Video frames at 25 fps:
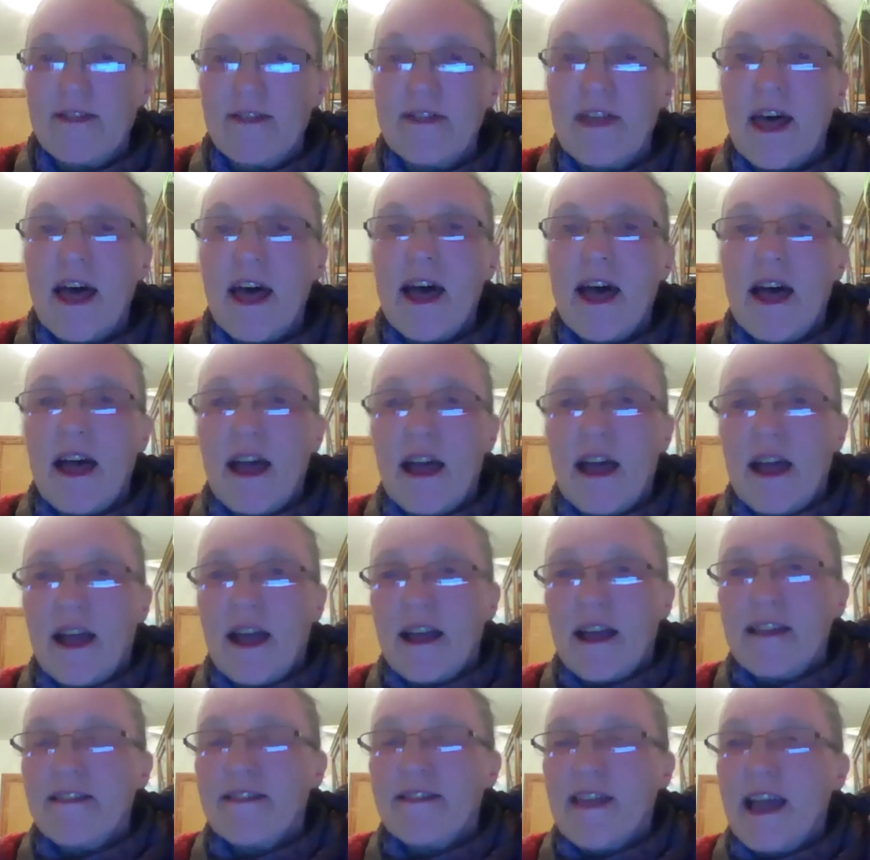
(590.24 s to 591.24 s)
And they're,
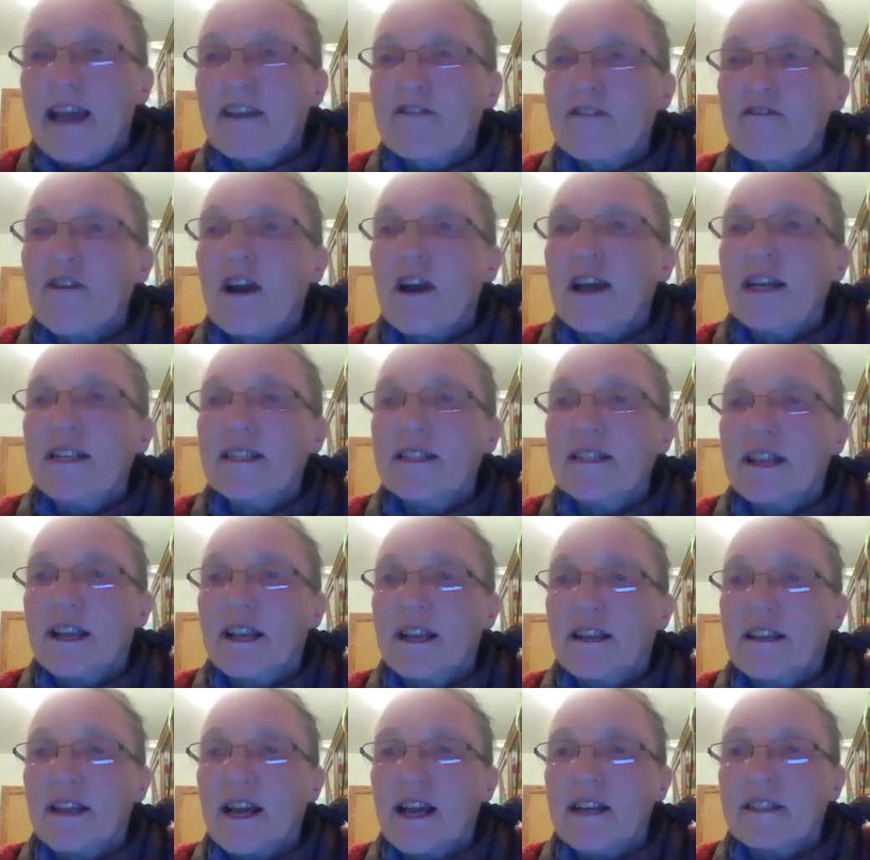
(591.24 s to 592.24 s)
they're
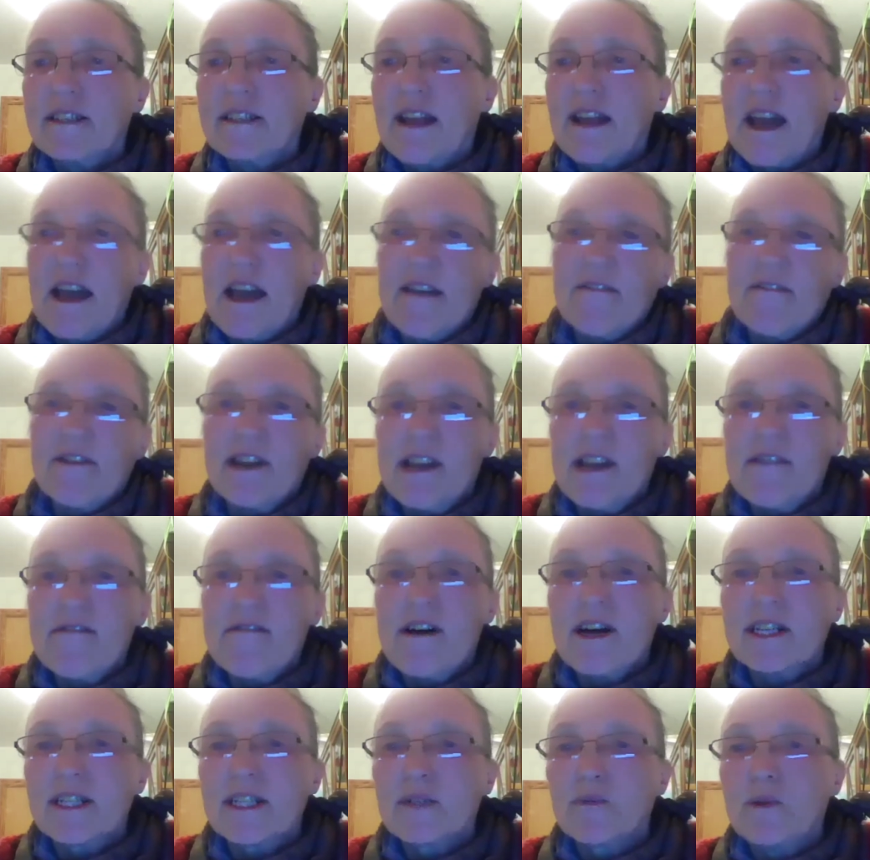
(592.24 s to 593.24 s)
grazing, there's an area near
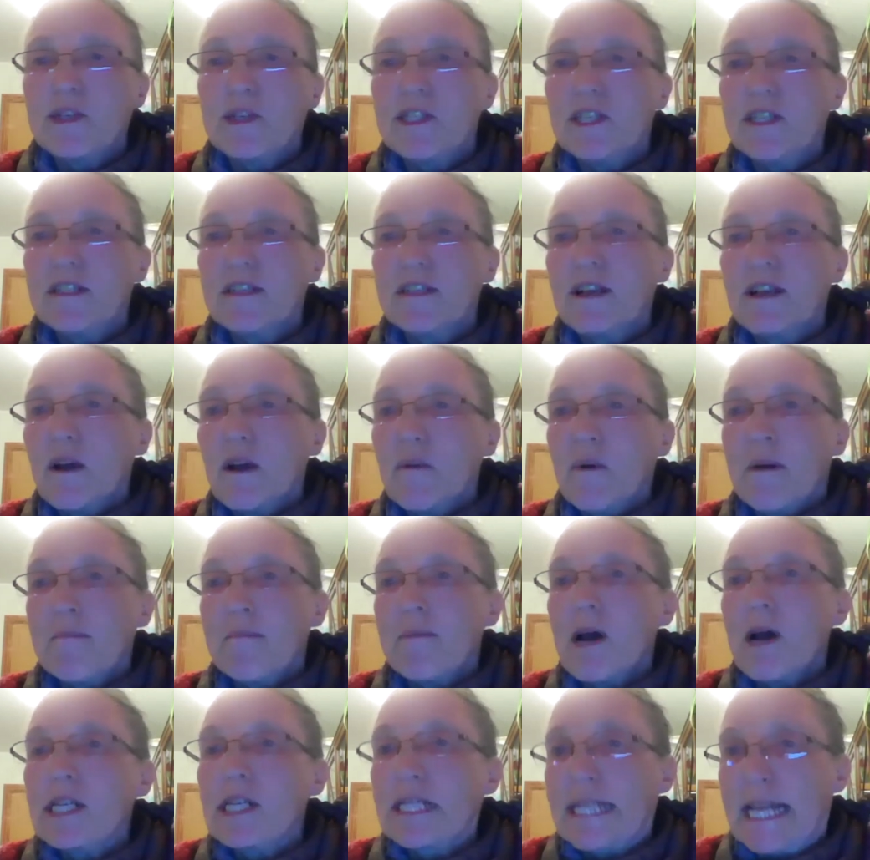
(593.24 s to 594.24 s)
us, which is where
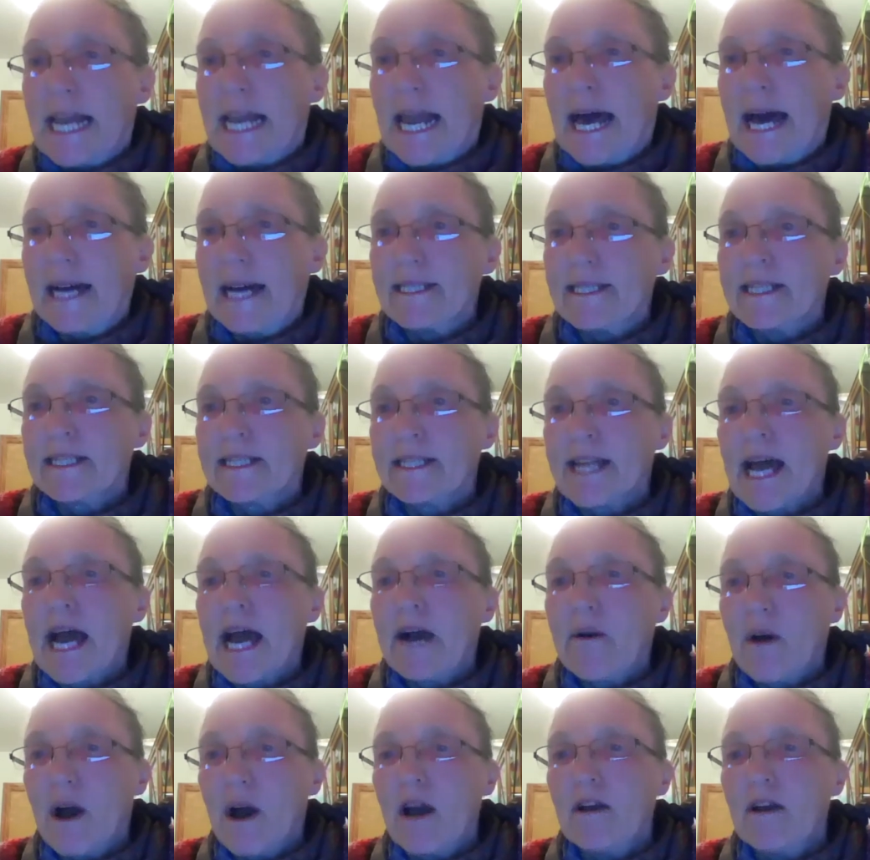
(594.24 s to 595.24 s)
most of the land is
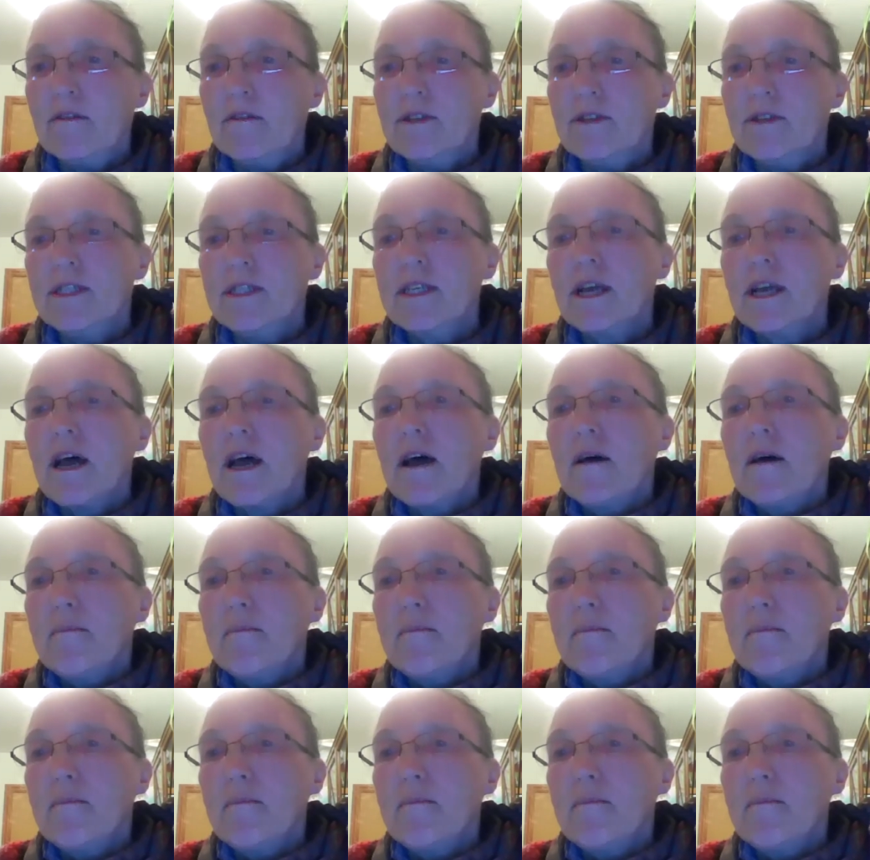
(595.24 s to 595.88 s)
now owned